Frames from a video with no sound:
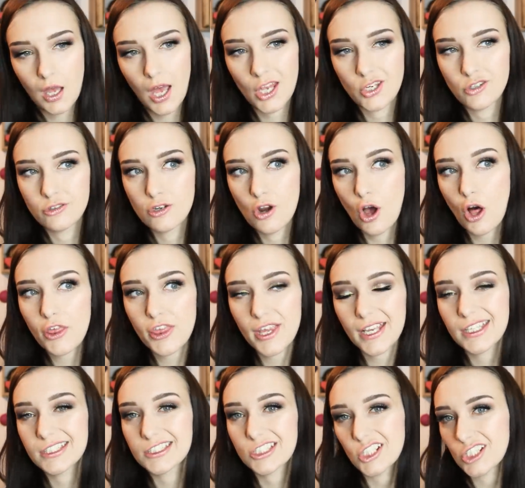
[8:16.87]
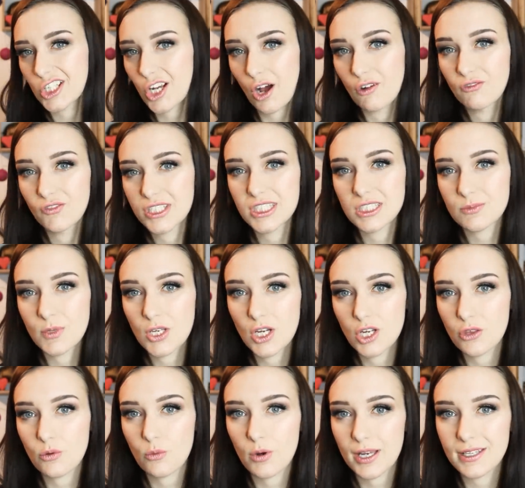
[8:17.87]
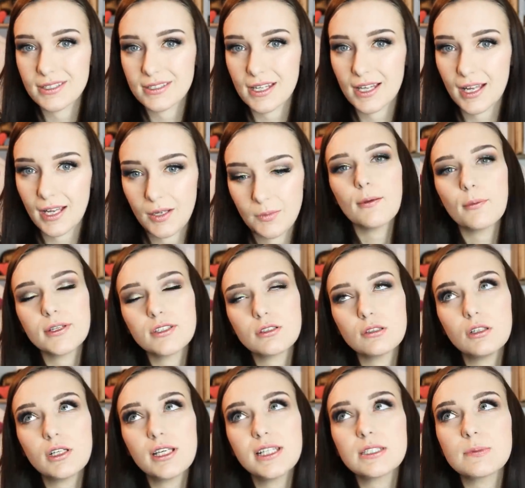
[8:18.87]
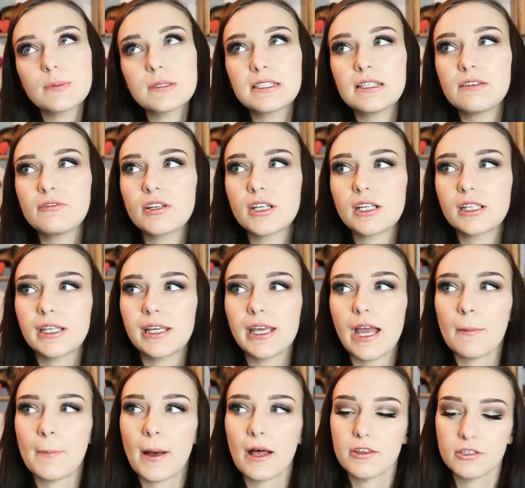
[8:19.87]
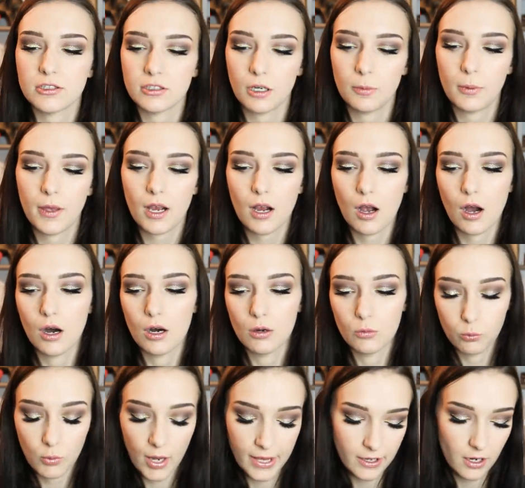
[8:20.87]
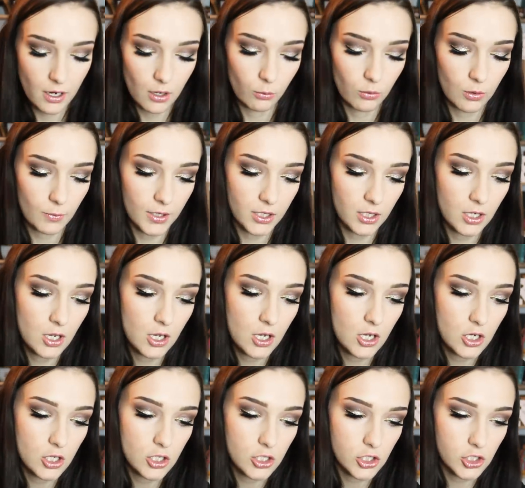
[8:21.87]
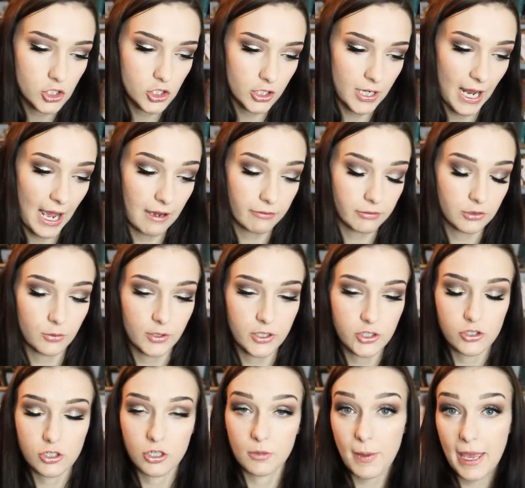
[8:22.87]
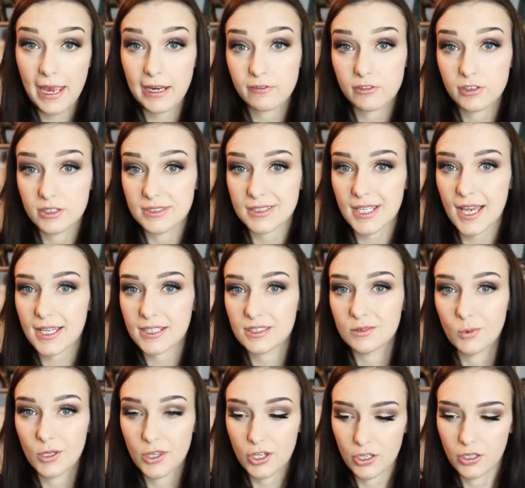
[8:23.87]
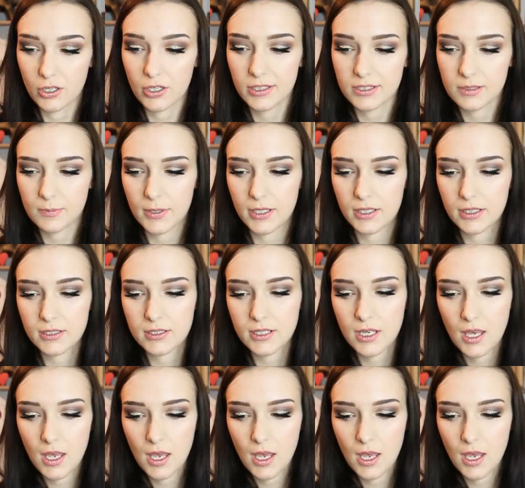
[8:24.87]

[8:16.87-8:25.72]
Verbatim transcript: And nothing is going to convince me otherwise there. We're talking specifically about the topic of whether a woman should have to endure painful sex with her husband.